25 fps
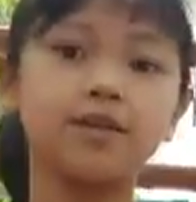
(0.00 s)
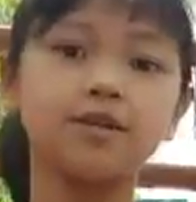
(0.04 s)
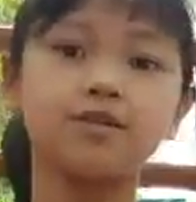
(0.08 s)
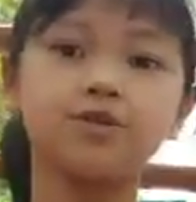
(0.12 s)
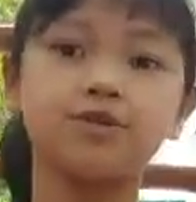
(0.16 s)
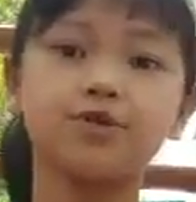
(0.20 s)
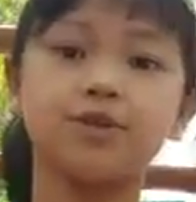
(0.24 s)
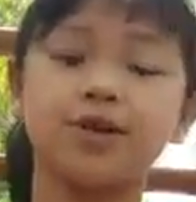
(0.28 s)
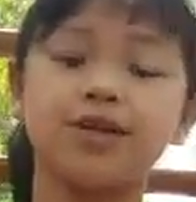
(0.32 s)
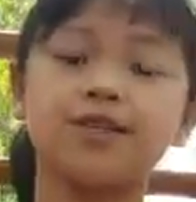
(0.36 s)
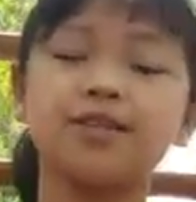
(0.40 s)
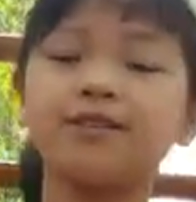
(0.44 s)

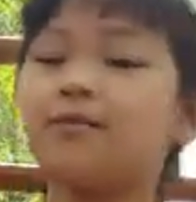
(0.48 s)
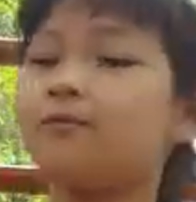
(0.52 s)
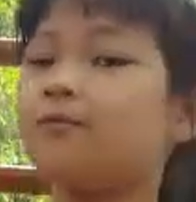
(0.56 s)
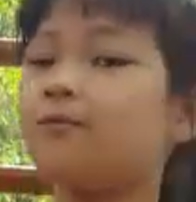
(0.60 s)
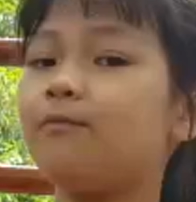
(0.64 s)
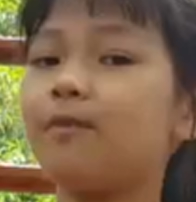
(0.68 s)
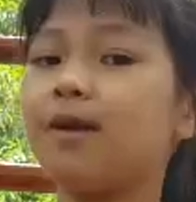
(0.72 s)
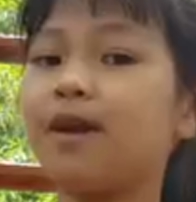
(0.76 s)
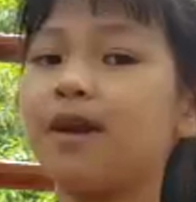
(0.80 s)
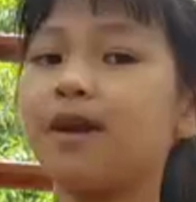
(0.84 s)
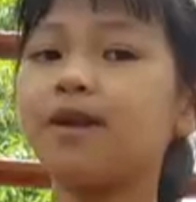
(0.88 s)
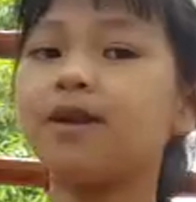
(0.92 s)
Trees of
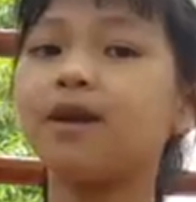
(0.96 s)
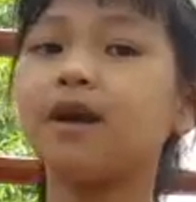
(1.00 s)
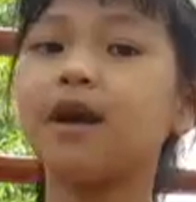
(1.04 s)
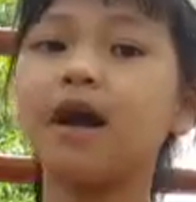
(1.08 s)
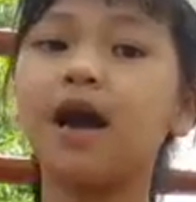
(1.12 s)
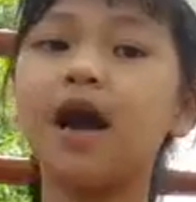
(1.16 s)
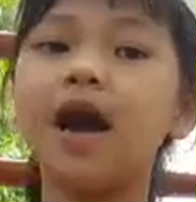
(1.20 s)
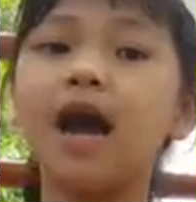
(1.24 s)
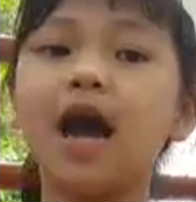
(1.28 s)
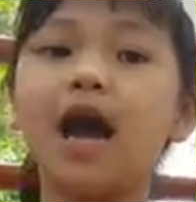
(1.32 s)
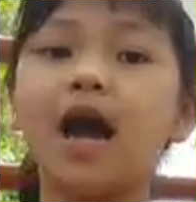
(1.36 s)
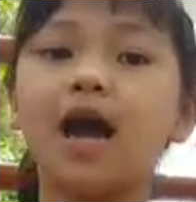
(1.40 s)
men
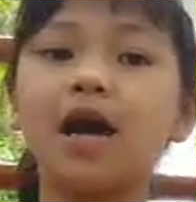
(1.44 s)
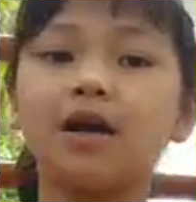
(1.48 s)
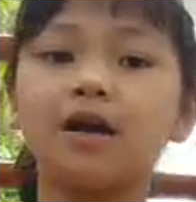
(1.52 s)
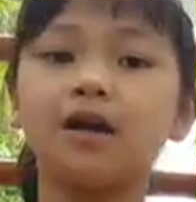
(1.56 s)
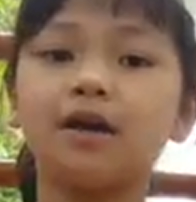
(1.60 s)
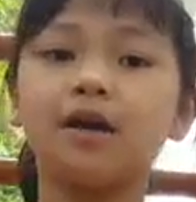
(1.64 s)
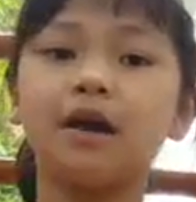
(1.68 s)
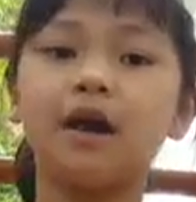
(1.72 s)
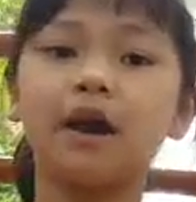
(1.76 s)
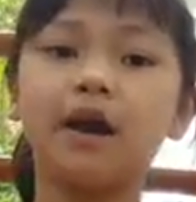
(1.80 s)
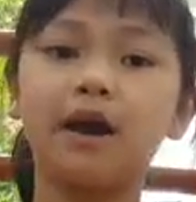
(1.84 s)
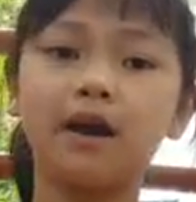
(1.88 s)

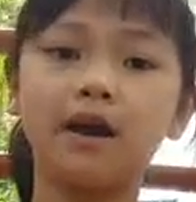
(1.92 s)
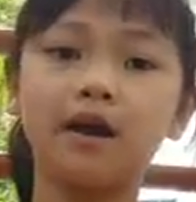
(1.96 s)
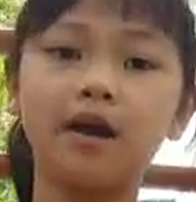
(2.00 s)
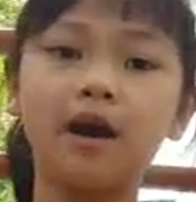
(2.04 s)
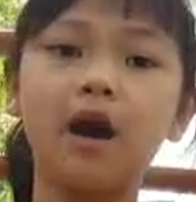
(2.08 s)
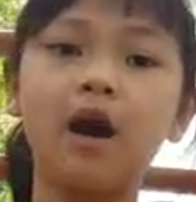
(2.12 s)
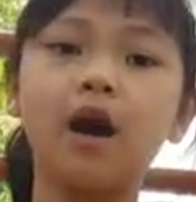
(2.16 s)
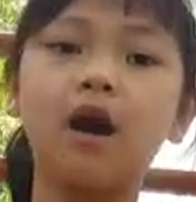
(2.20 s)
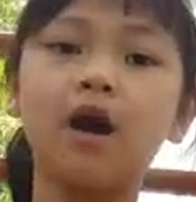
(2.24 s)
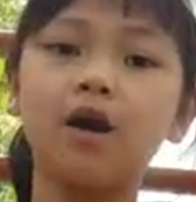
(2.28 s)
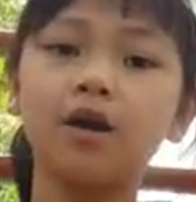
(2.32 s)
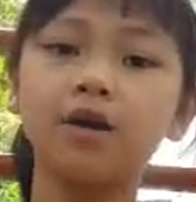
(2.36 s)

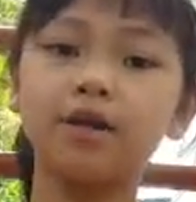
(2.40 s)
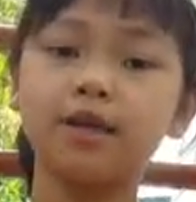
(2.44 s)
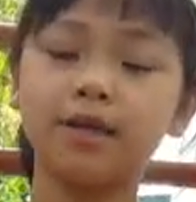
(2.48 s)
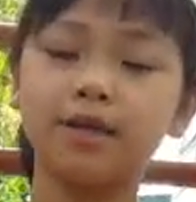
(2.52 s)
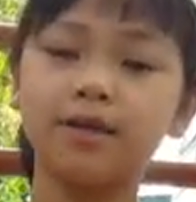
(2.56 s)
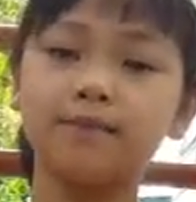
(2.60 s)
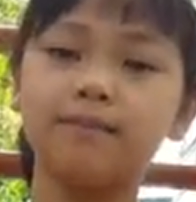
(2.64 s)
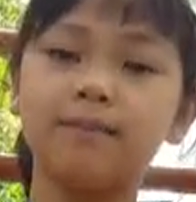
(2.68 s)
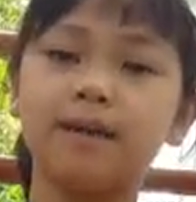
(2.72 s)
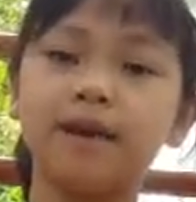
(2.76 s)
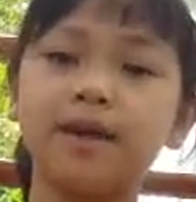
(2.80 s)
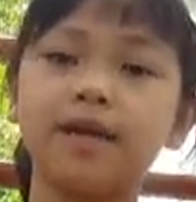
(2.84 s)
are
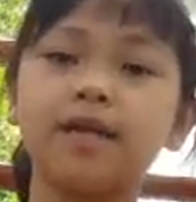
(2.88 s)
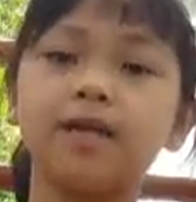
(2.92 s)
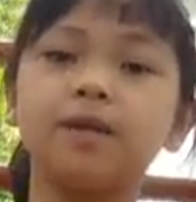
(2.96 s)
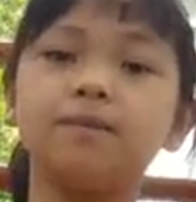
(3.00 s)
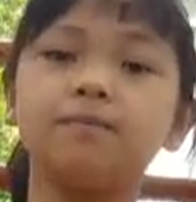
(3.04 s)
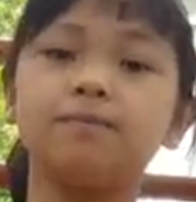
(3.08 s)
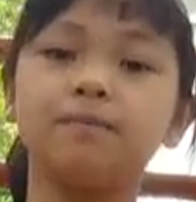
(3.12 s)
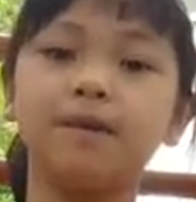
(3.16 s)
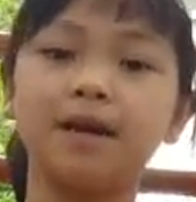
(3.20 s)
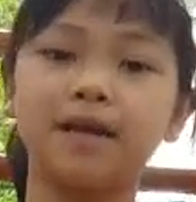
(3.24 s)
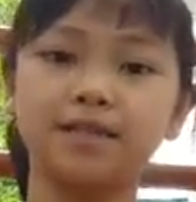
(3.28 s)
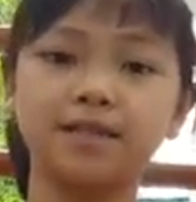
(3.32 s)
in
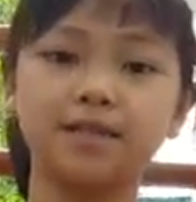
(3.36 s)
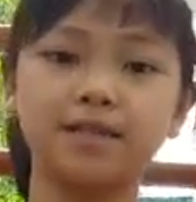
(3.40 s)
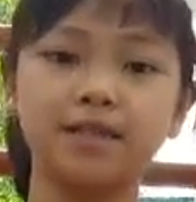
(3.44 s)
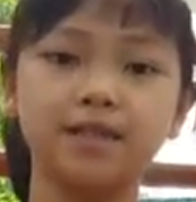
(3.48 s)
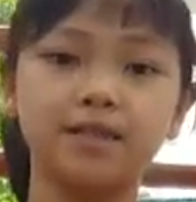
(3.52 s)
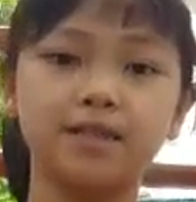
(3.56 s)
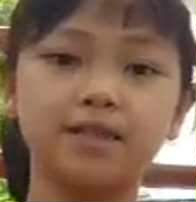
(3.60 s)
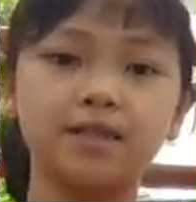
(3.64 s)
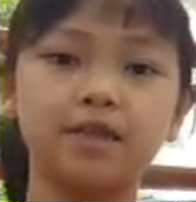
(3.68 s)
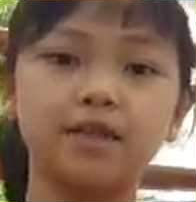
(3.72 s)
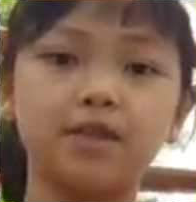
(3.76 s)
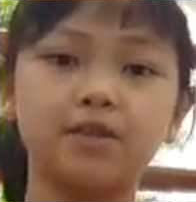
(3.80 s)
many
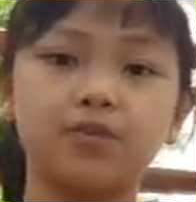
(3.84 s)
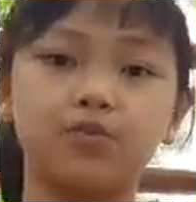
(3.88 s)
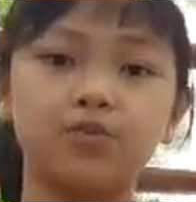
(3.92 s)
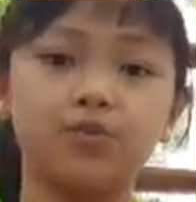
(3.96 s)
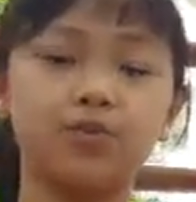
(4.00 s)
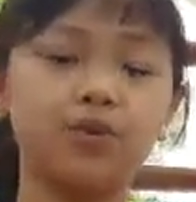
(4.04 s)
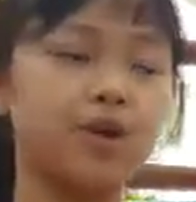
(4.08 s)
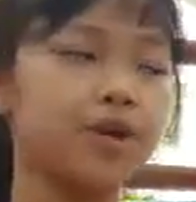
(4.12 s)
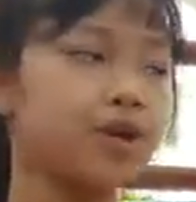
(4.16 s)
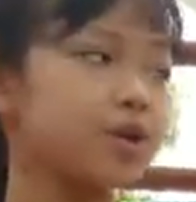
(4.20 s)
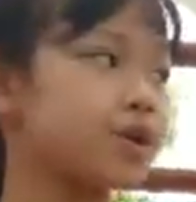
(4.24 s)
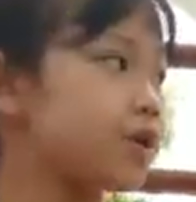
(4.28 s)
places in the
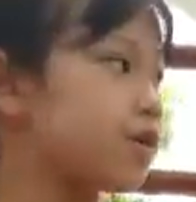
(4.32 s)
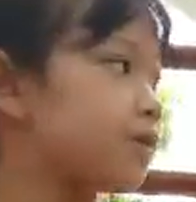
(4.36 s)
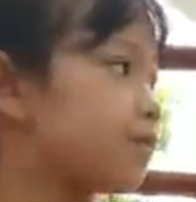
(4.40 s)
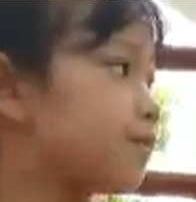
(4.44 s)
world.